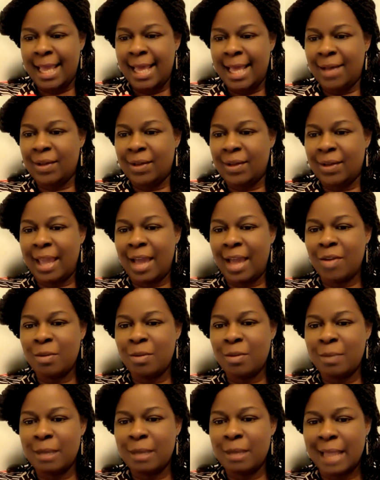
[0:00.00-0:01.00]
Okay, are
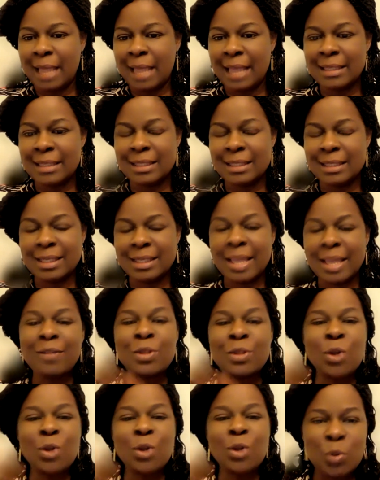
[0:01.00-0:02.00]
you being blessed?
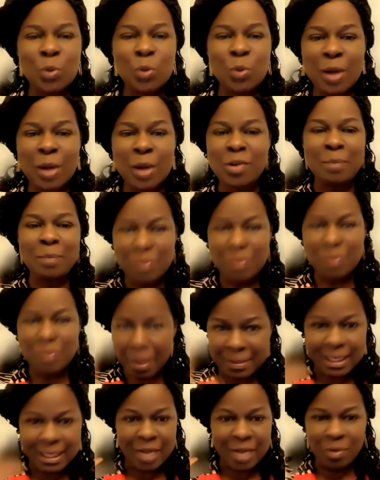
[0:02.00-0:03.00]
Even those who are not
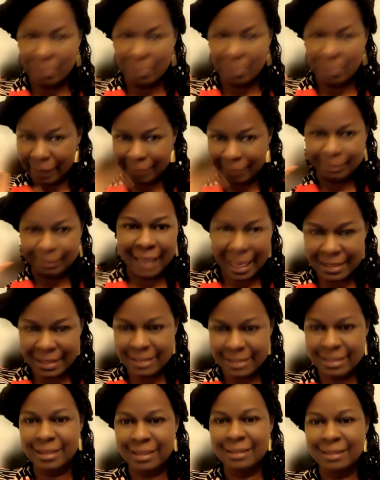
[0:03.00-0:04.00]
Miriam's, are you being
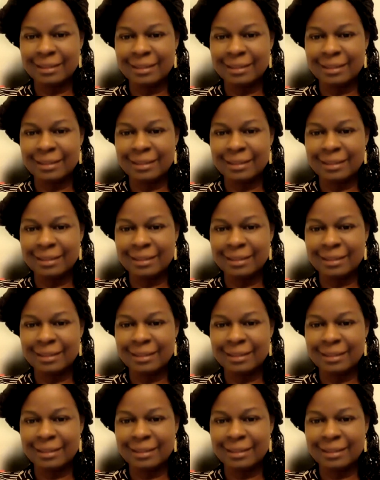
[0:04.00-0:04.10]
blessed?